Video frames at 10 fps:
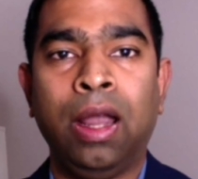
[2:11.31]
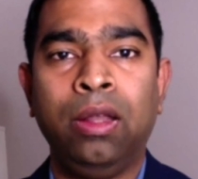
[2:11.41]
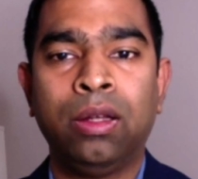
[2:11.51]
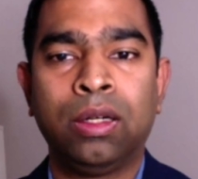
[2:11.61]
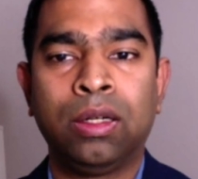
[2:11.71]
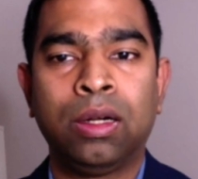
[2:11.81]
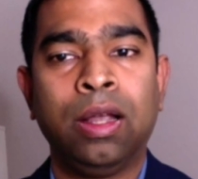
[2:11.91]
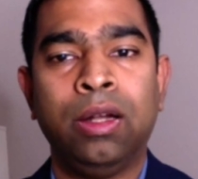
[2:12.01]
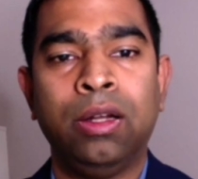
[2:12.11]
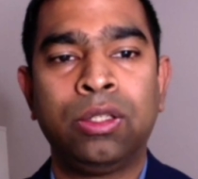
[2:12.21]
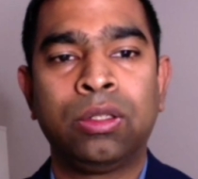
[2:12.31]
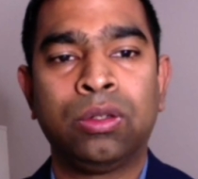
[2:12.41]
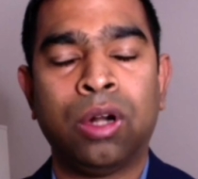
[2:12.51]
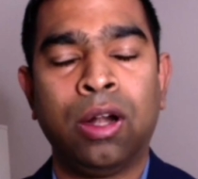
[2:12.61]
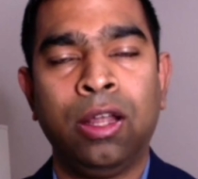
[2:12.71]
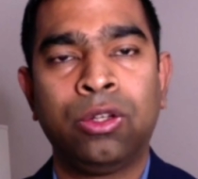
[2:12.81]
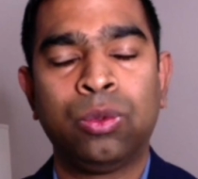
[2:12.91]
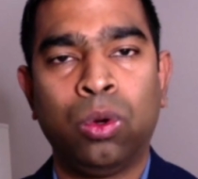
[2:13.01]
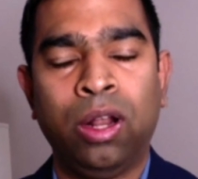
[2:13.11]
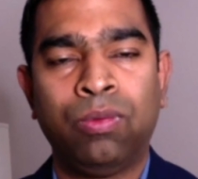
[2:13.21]
Either it is running
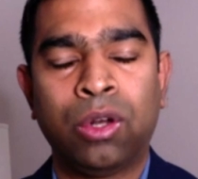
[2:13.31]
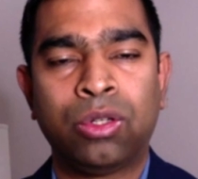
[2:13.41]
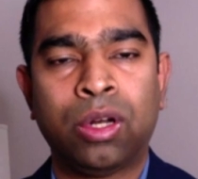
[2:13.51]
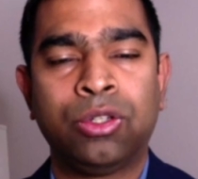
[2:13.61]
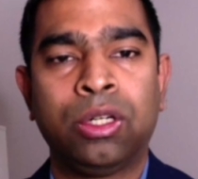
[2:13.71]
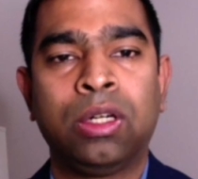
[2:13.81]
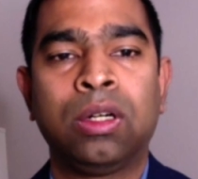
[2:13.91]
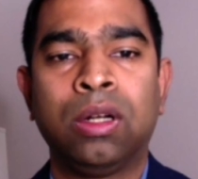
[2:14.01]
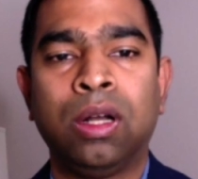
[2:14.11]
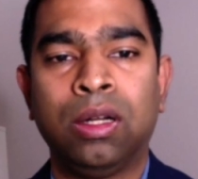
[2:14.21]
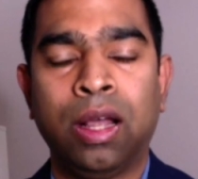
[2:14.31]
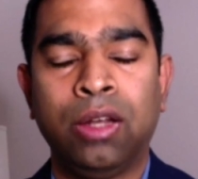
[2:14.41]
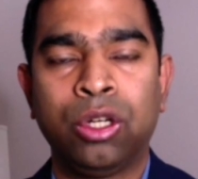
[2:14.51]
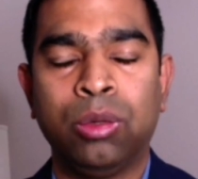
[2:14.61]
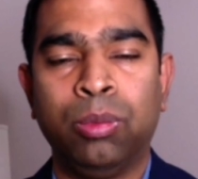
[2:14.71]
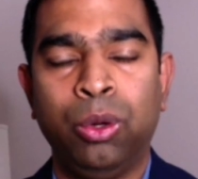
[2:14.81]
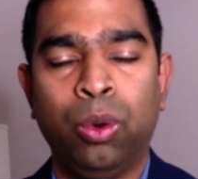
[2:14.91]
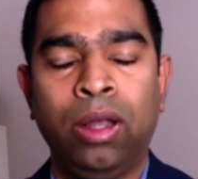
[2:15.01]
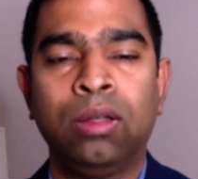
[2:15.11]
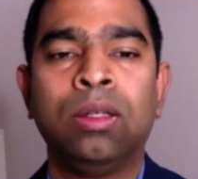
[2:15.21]
its own infrastructure at the edge
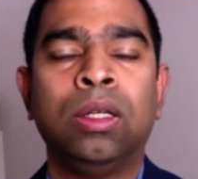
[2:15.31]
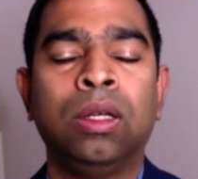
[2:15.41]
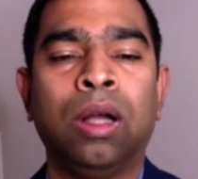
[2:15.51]
computing